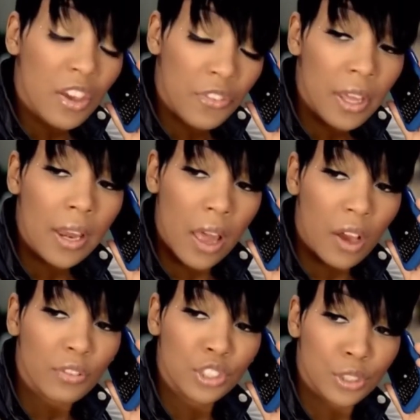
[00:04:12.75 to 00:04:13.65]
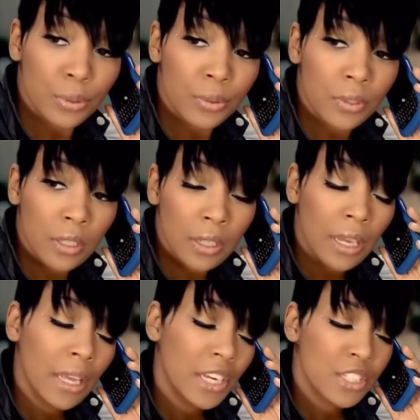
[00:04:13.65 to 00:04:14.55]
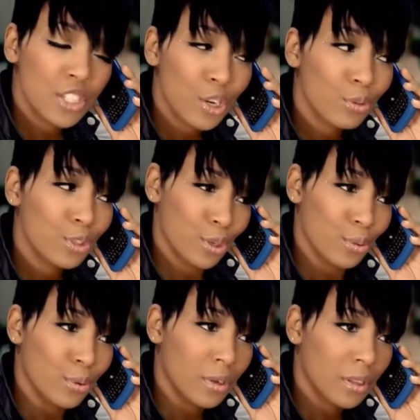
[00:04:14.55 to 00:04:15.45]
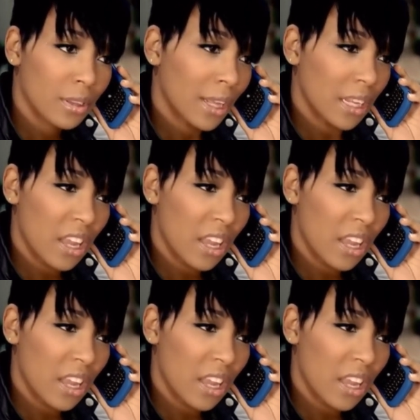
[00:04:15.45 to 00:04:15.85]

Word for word: If he loves you, he needs to show you that he